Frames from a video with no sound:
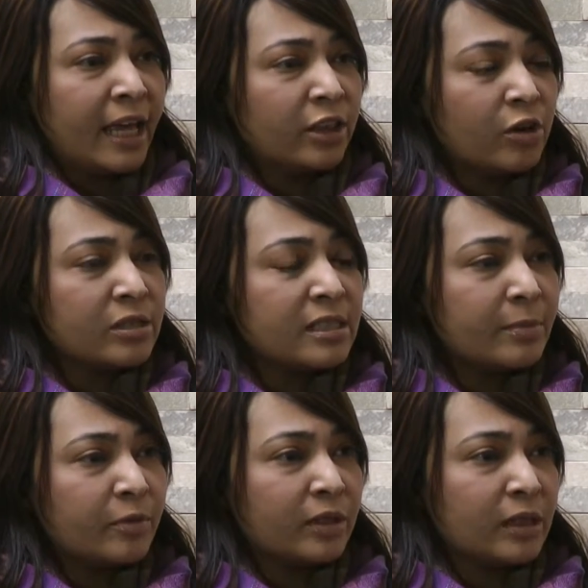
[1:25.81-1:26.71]
and those are
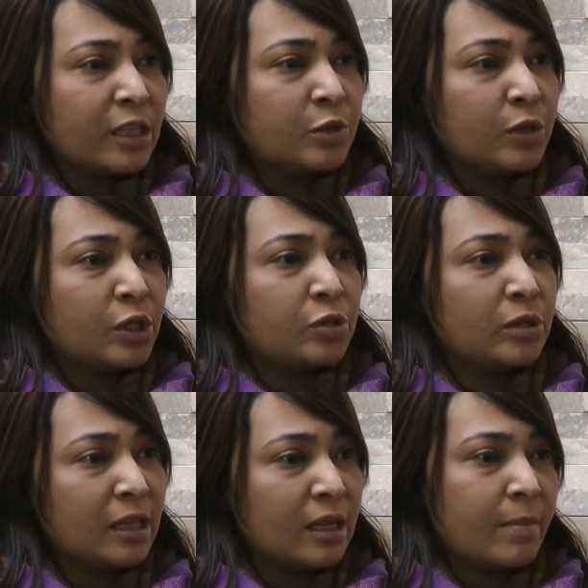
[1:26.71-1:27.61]
some of the things we need
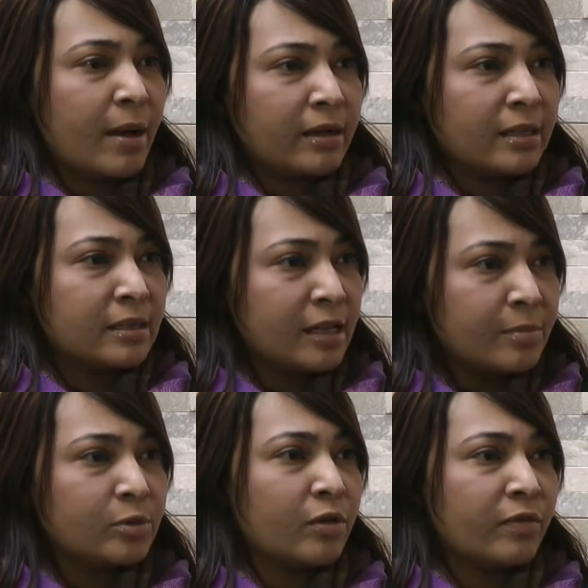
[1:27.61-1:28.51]
to think about in
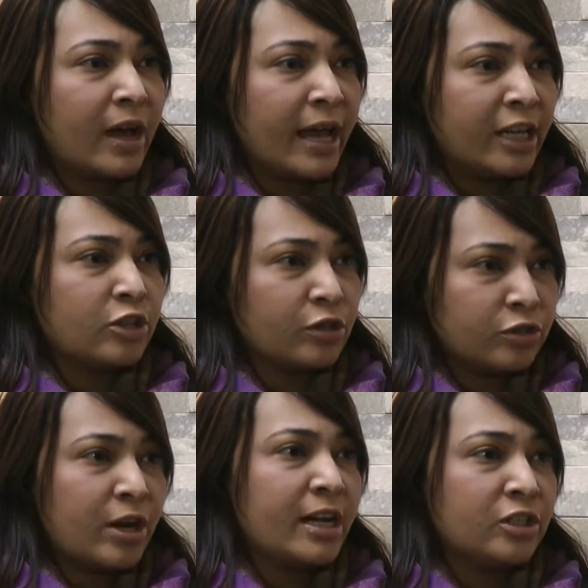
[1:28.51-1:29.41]
terms of our HR
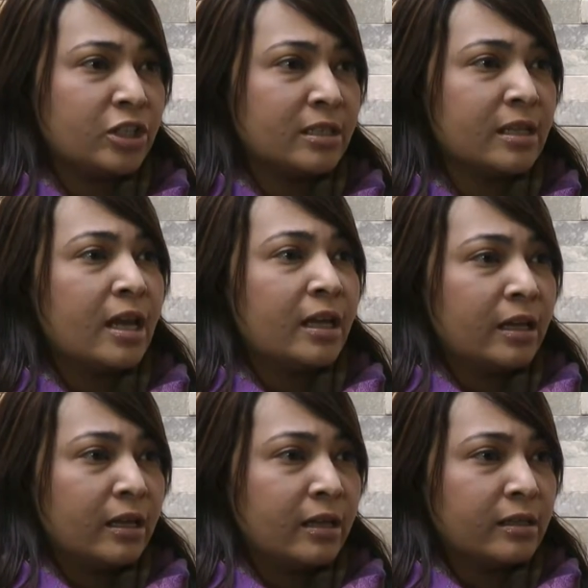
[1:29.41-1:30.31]
strategies
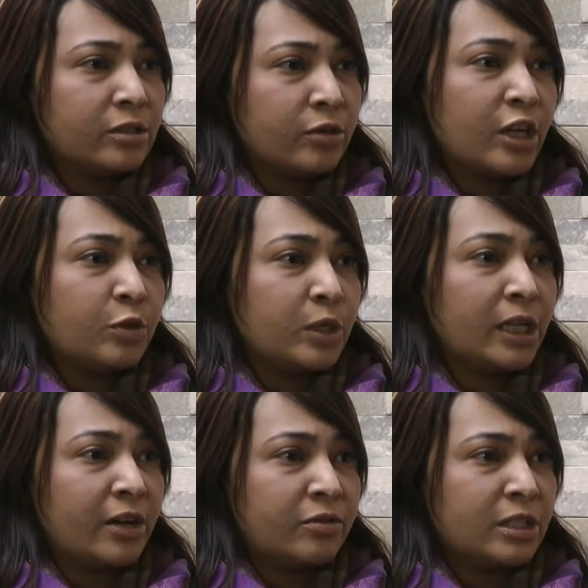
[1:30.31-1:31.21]
so that we
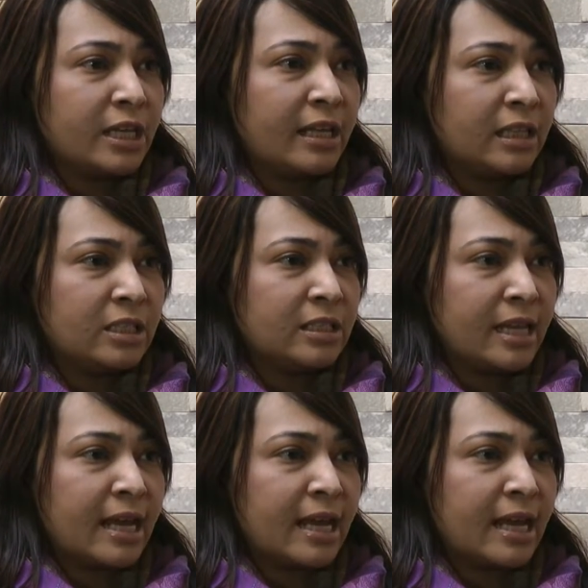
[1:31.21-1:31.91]
can retain these